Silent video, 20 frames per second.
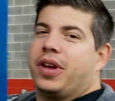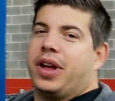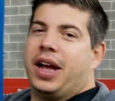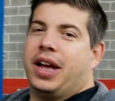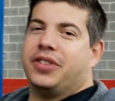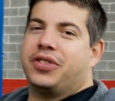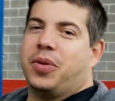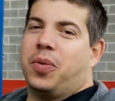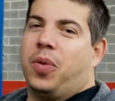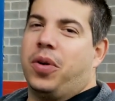of the
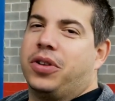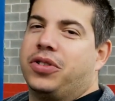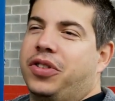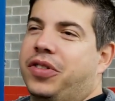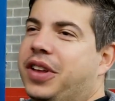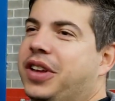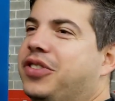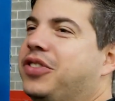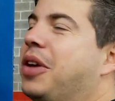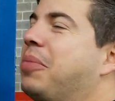guys that works
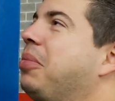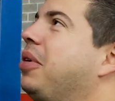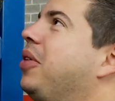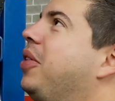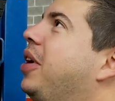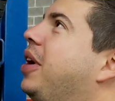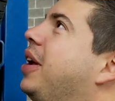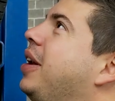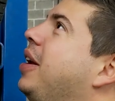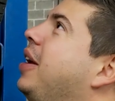on the assembly
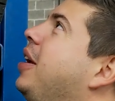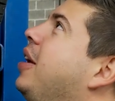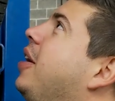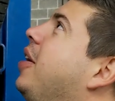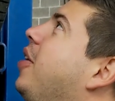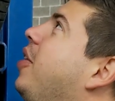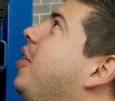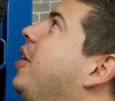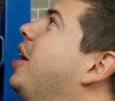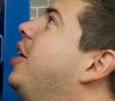line,
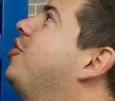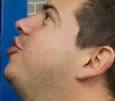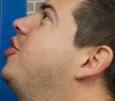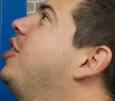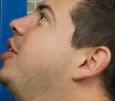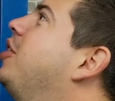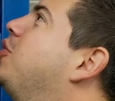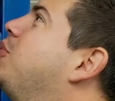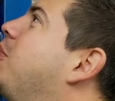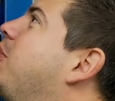the
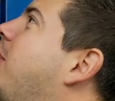engineers